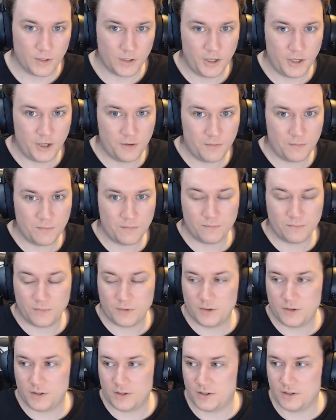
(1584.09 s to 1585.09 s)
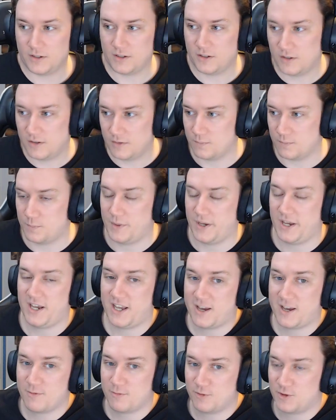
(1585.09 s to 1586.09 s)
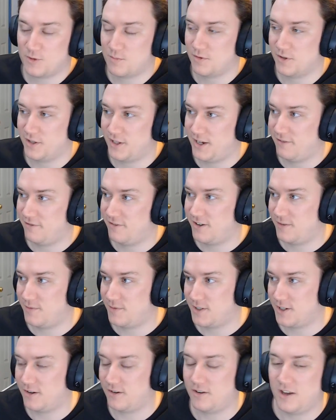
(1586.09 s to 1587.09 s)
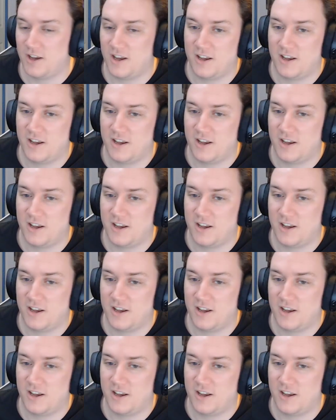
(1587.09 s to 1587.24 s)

Him being able to believe in himself.